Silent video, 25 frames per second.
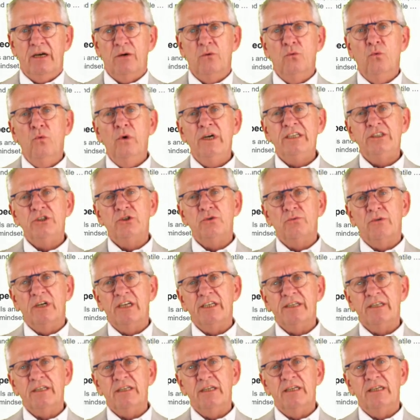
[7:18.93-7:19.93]
which
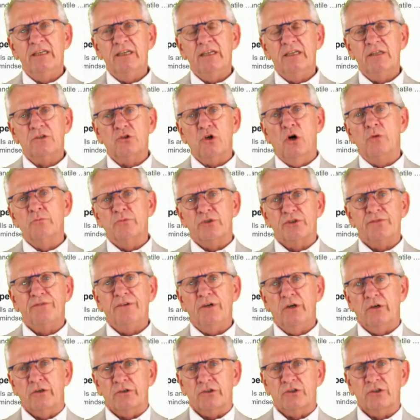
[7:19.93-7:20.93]
one comes
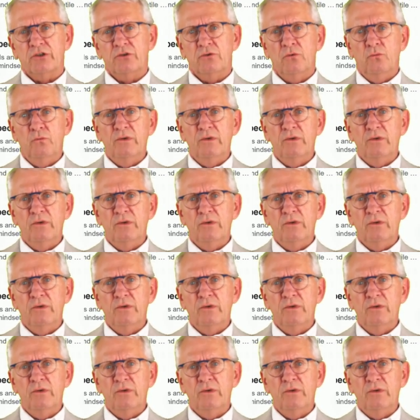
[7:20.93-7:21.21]
first?